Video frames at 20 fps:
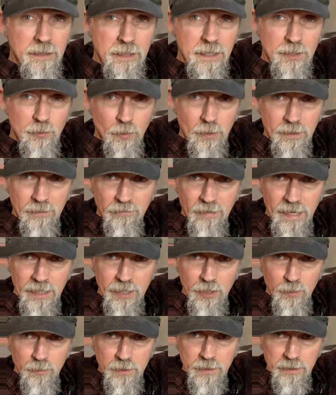is with a
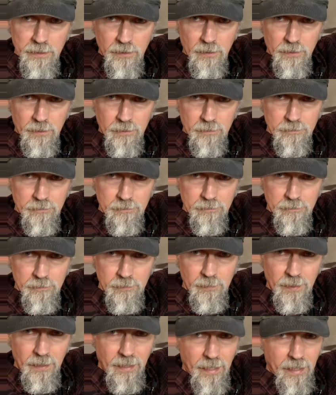vacuum sealer.
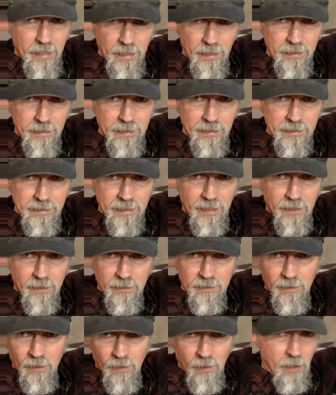It gets
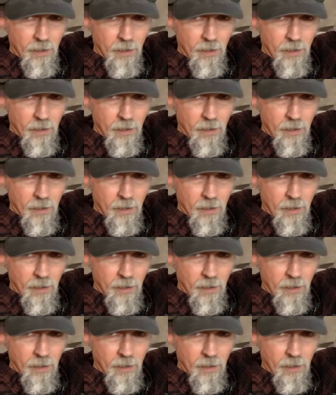out